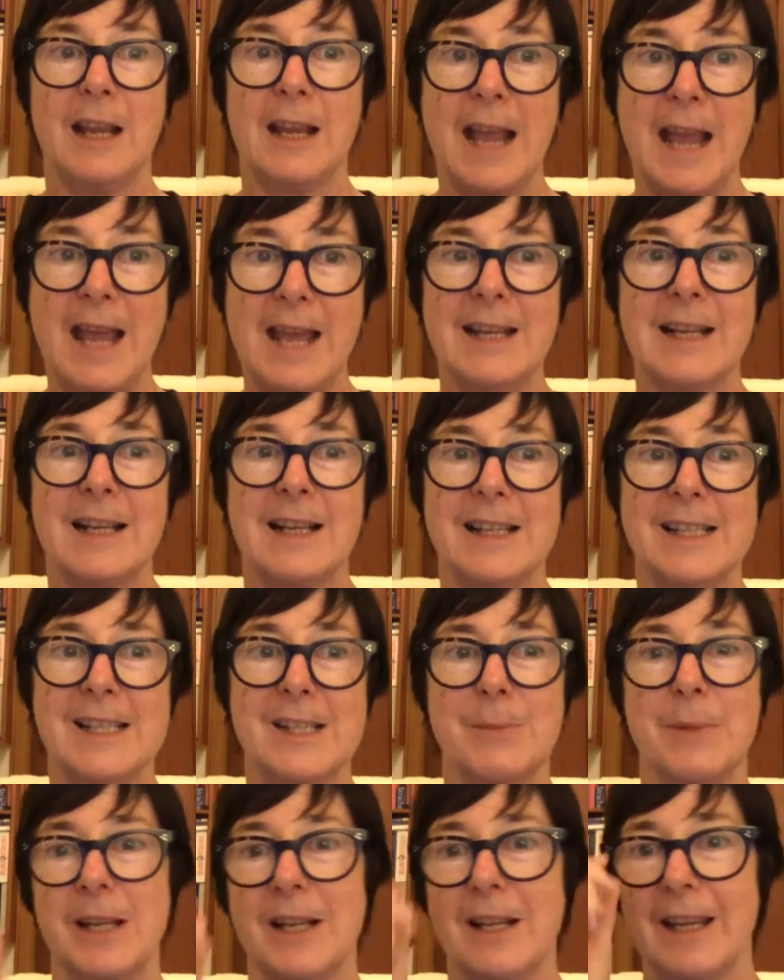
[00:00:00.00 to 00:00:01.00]

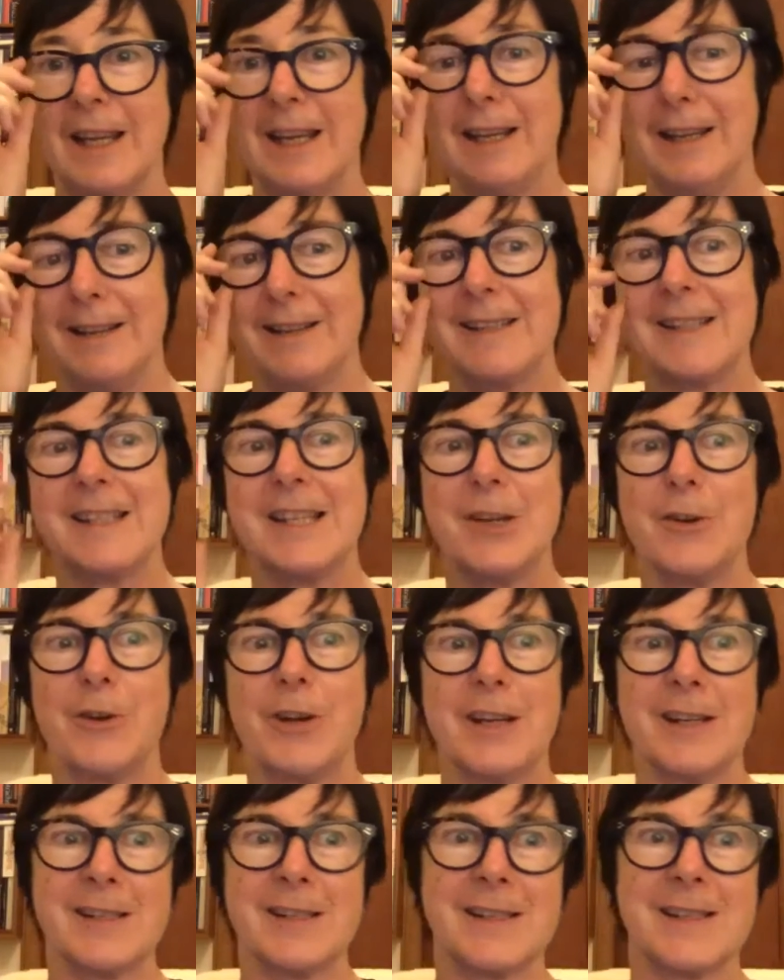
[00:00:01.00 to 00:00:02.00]
cataclysmically
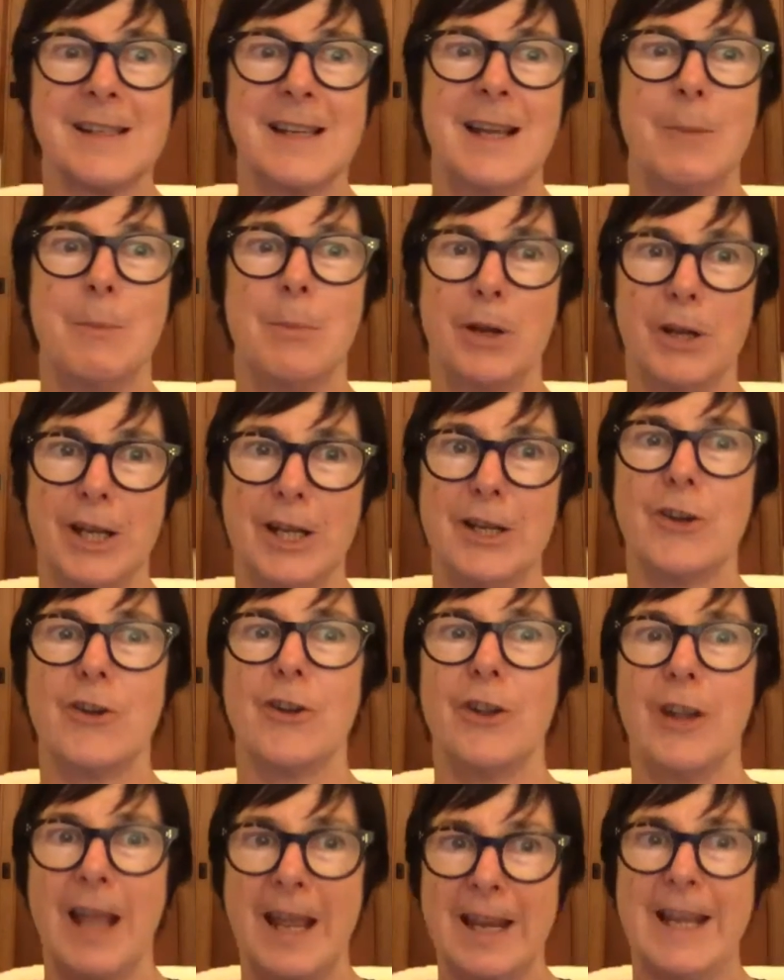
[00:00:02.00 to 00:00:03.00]
serious
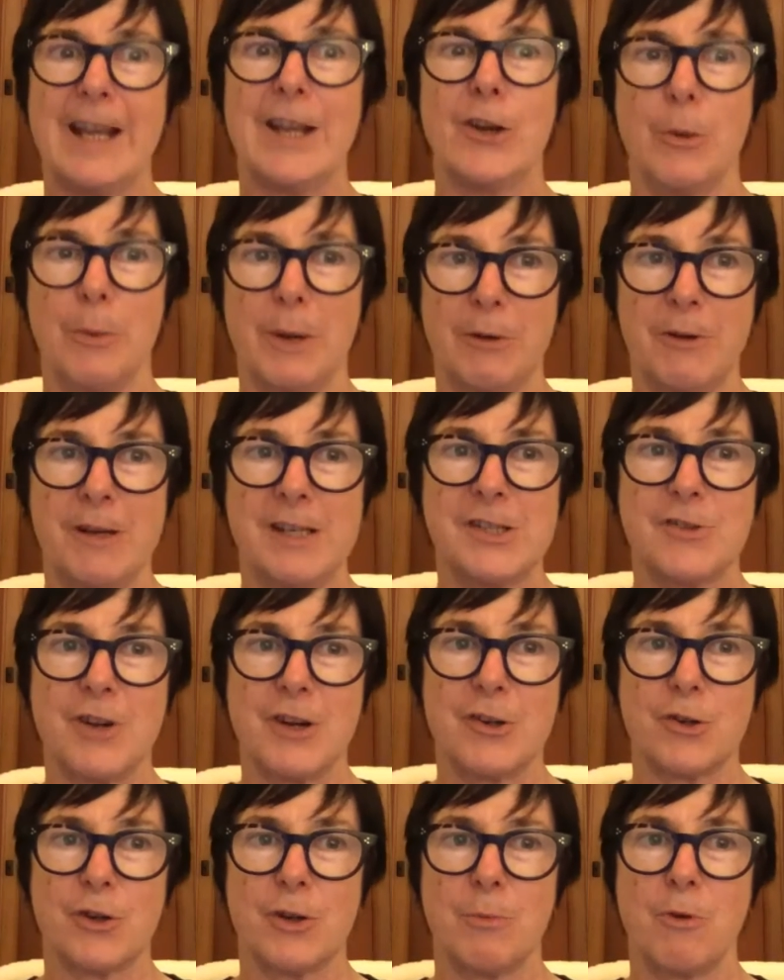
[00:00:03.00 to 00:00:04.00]
political and economic
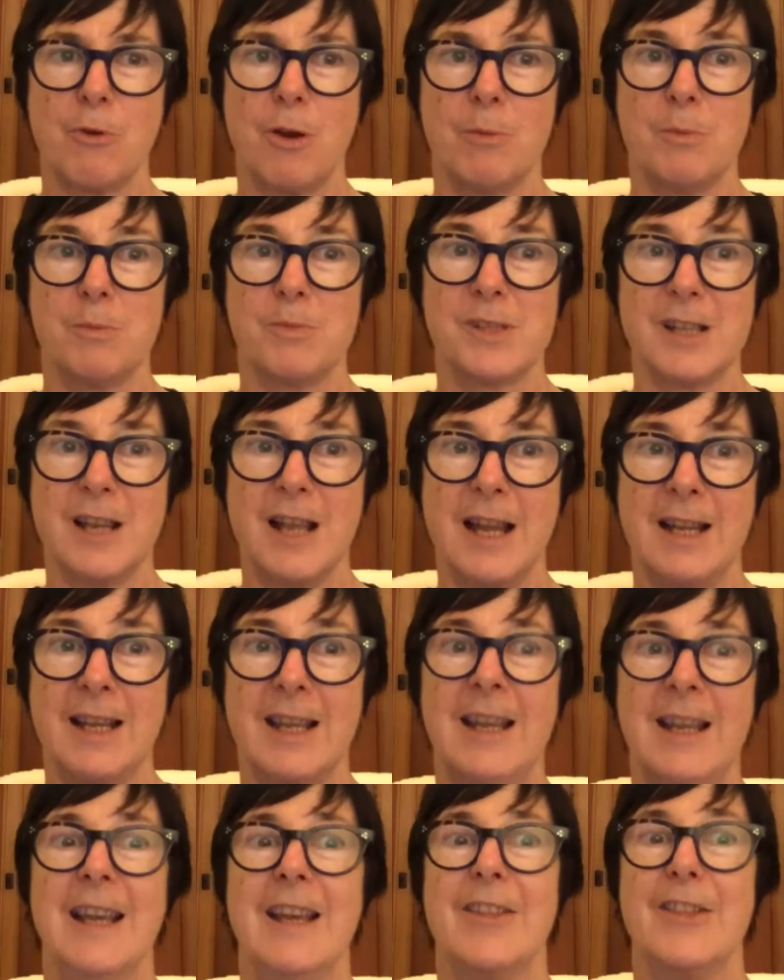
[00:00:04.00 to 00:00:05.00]
restructuring problems like
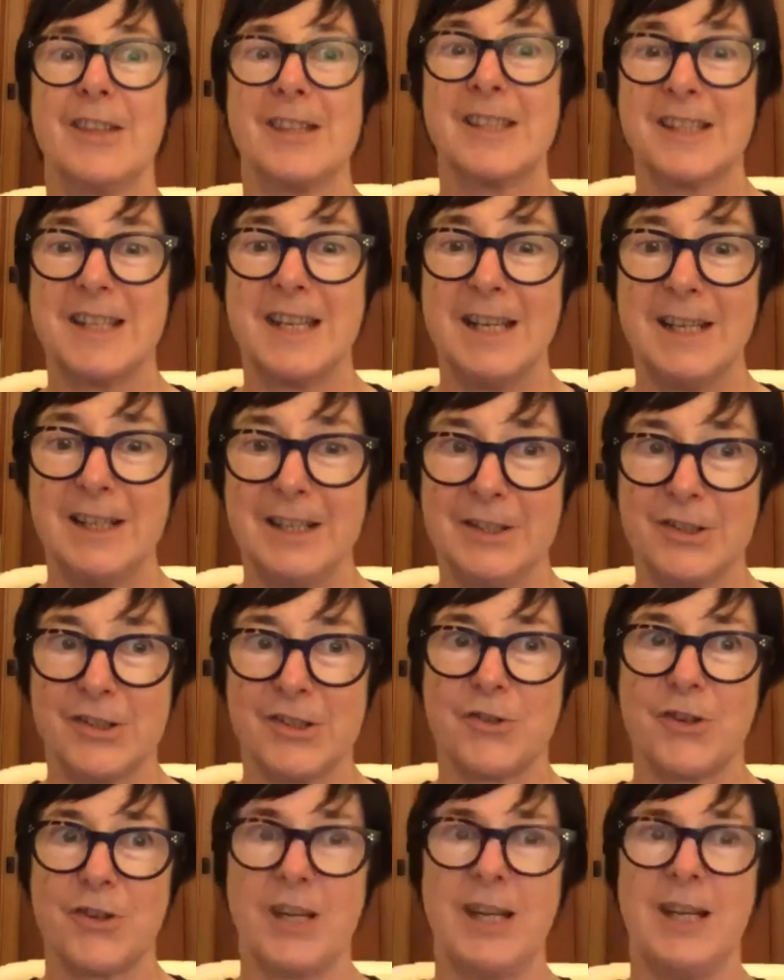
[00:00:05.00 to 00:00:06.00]
the steel
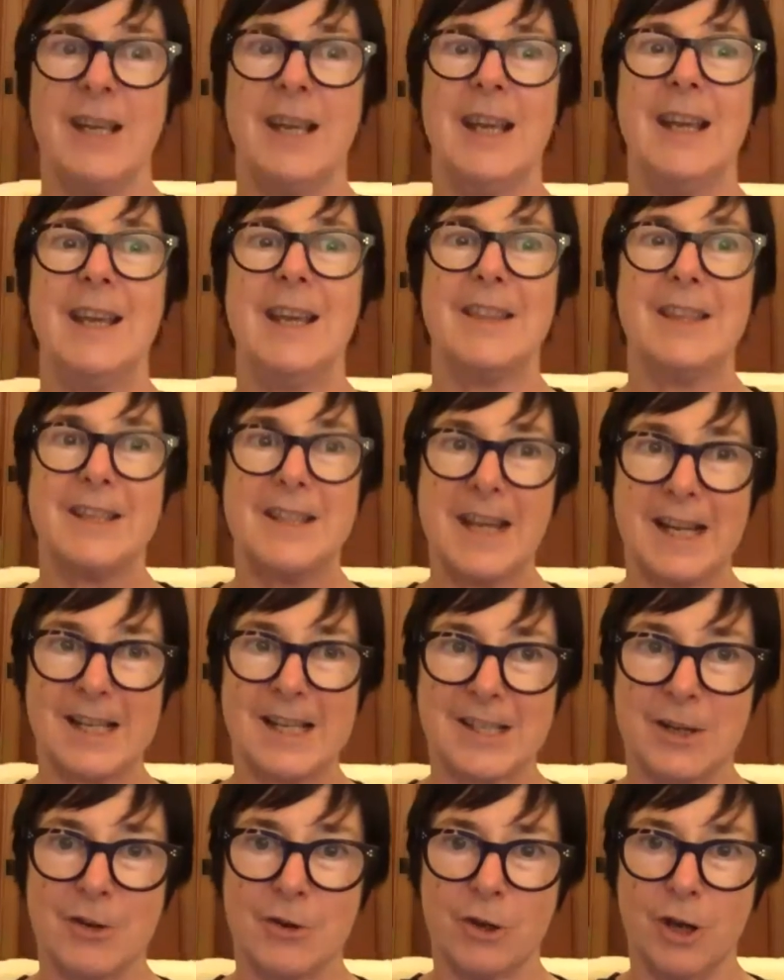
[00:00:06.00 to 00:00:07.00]
industry, the
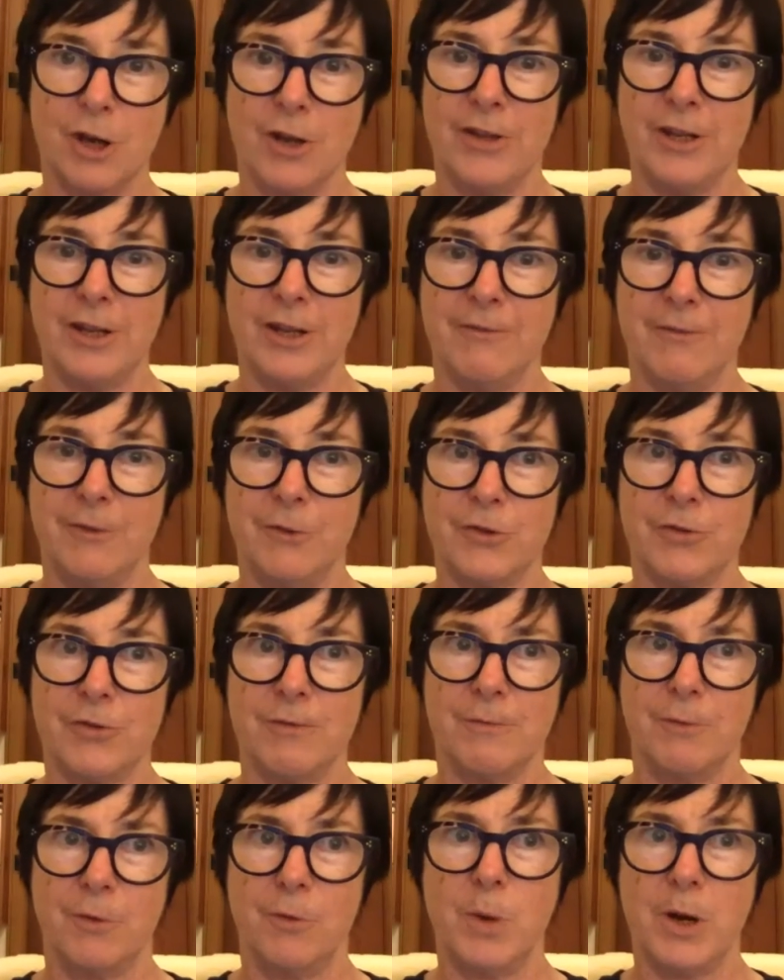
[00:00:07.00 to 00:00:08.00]
textile clothing and foot,
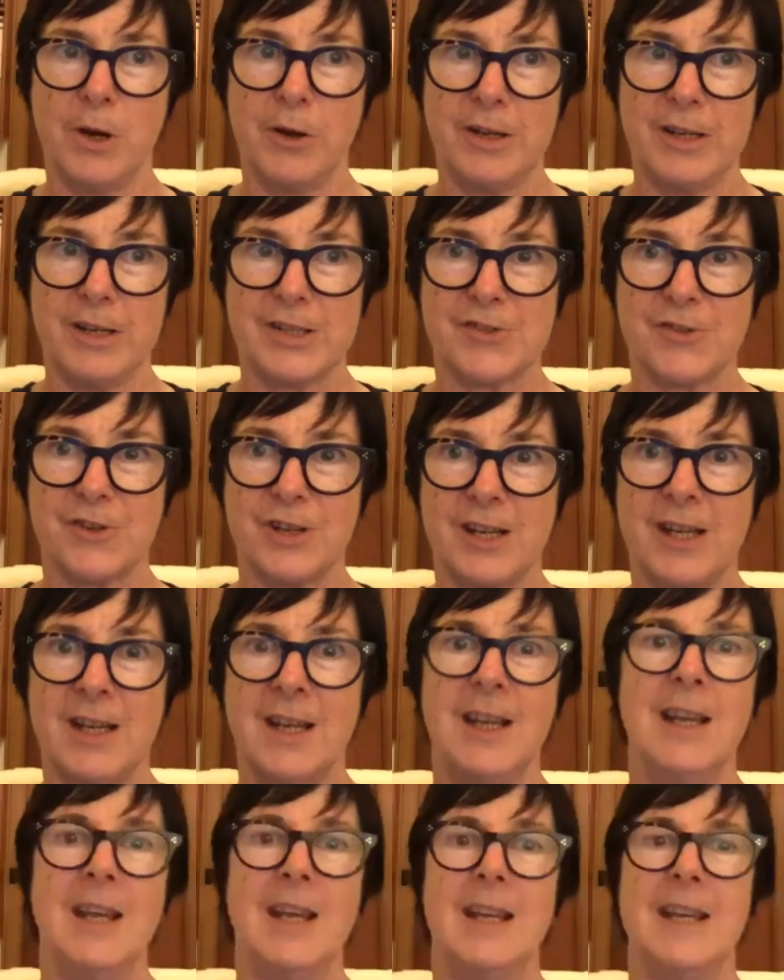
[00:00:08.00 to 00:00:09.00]
footwear industry.
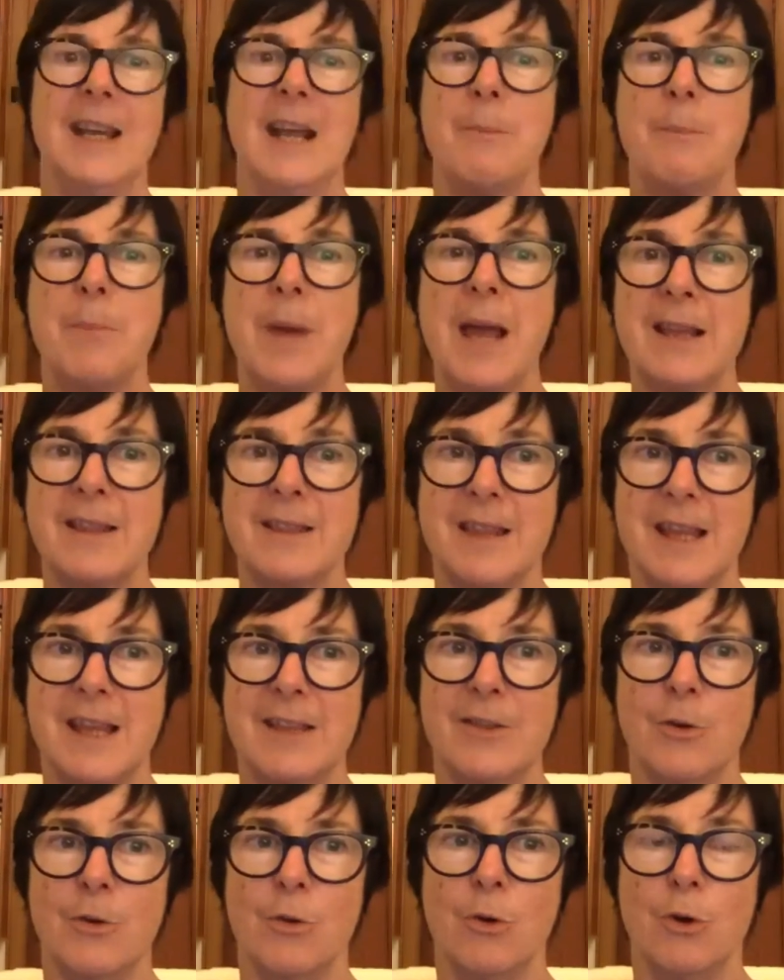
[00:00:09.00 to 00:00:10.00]
Now, back
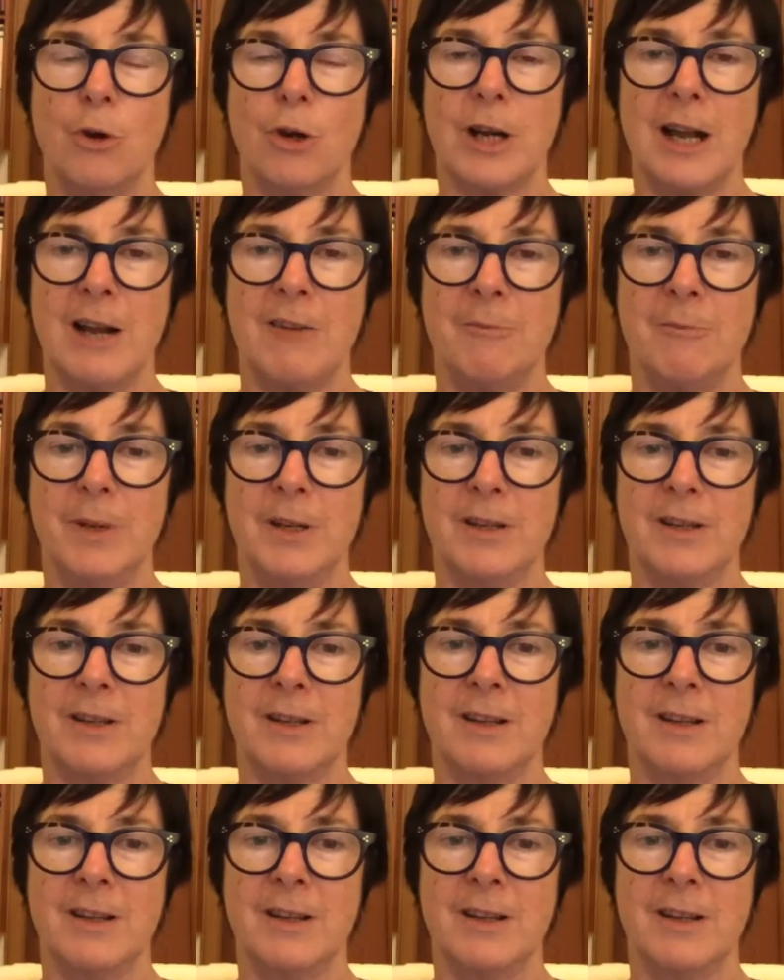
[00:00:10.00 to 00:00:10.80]
then, the Hawke government,